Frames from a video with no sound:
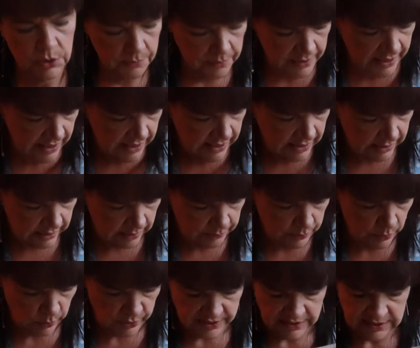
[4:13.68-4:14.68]
the back,
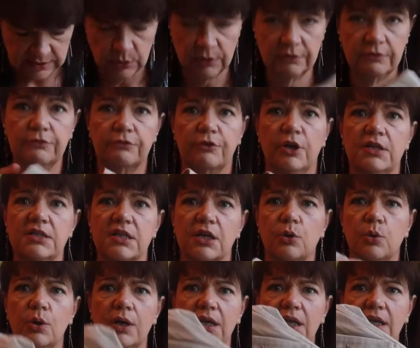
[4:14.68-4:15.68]
pockets on the front. I
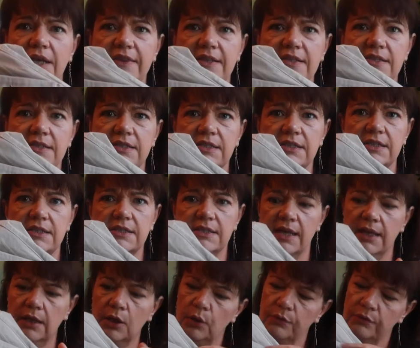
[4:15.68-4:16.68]
quite like this
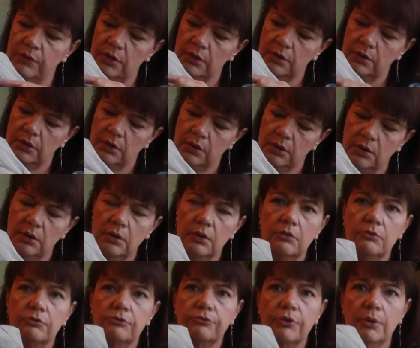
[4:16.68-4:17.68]
detail on the
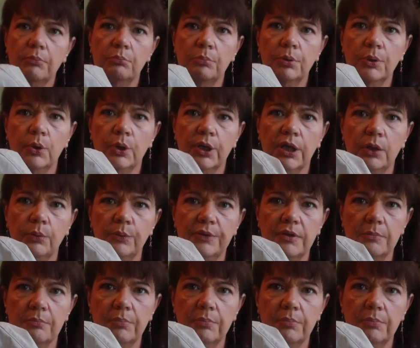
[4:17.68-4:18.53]
front pocket with the